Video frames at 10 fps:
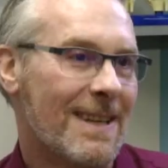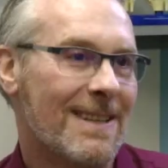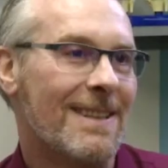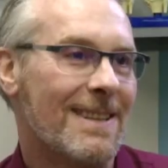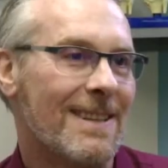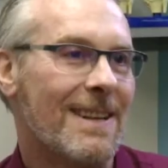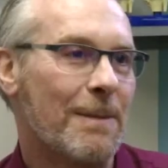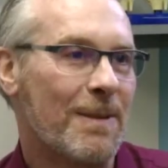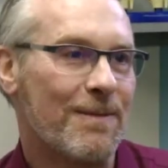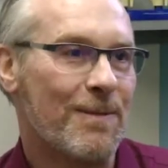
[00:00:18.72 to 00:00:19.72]
it did the day
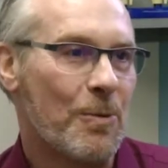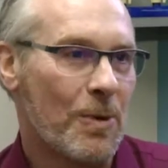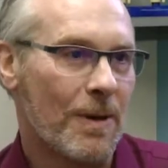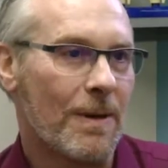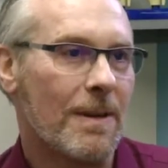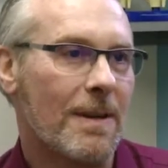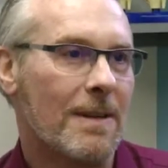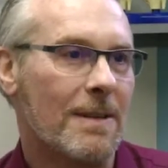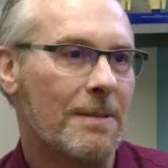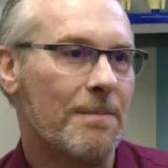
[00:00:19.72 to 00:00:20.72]
before,
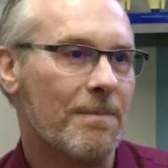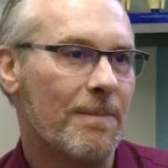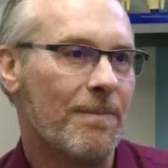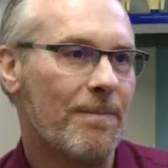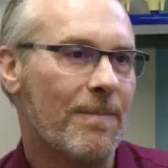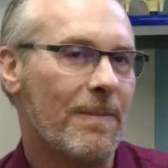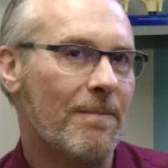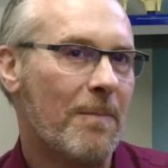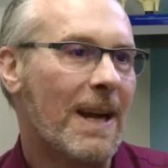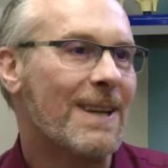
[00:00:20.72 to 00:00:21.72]

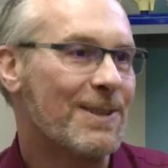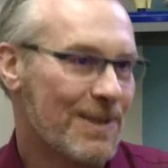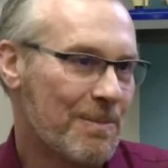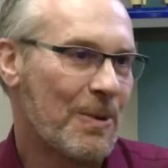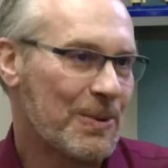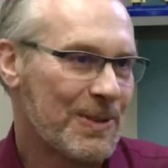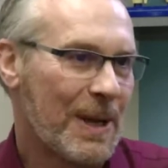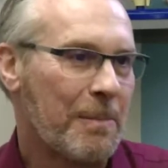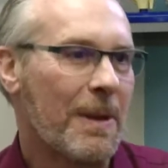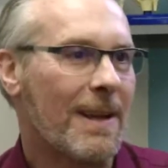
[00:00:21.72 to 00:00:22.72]
minus the
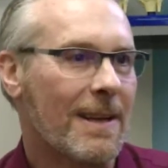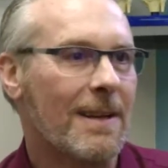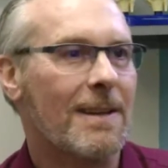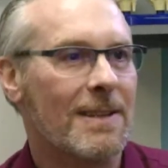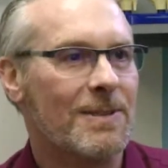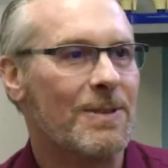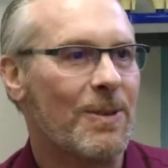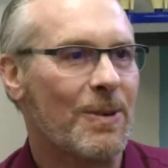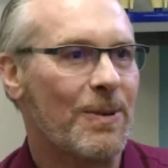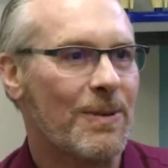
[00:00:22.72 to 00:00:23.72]
post-op pain.
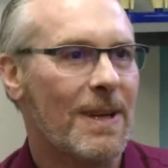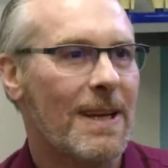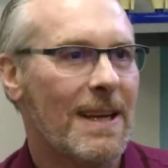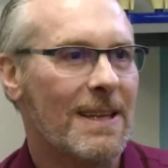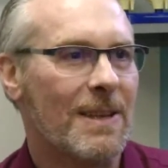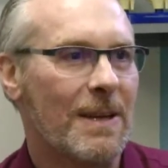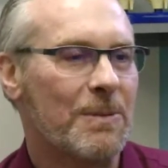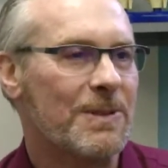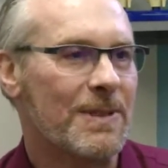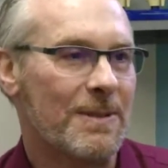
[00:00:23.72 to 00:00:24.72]
So it
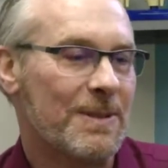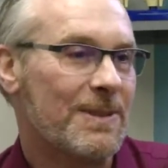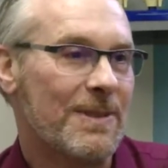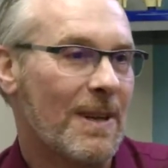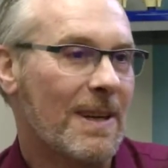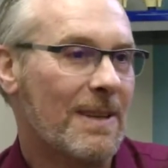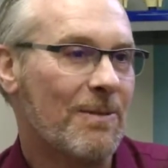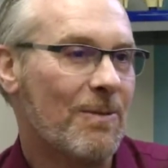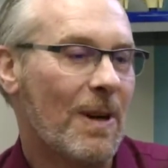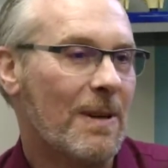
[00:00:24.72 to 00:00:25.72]
was
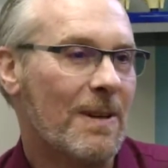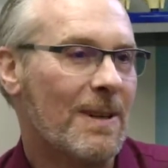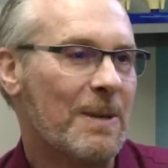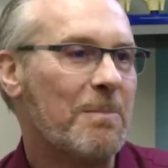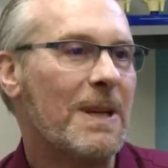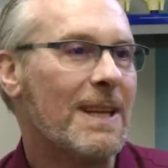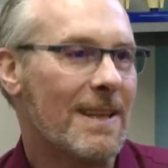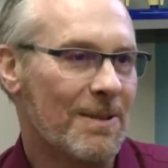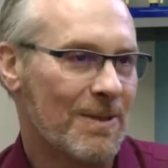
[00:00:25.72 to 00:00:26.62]
an immediate